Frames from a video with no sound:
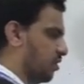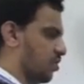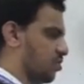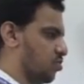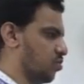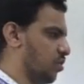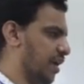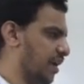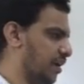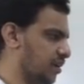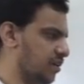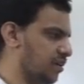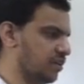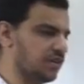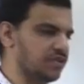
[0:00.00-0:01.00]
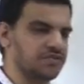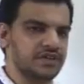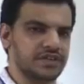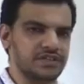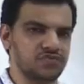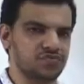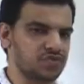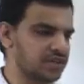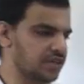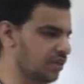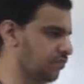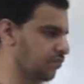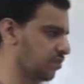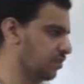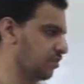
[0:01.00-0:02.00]
So angle covered in 1
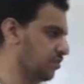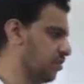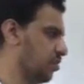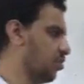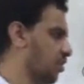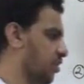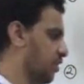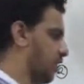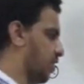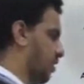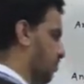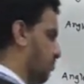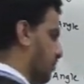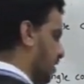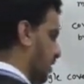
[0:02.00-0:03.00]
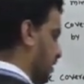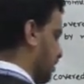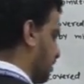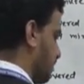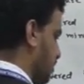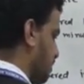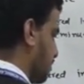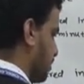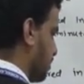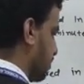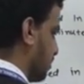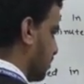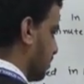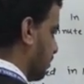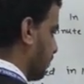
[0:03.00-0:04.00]
hour, or here I am writing this
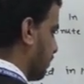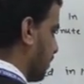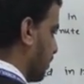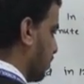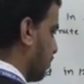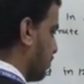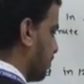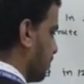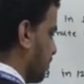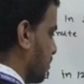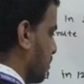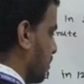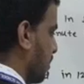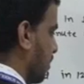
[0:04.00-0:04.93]
in front of this,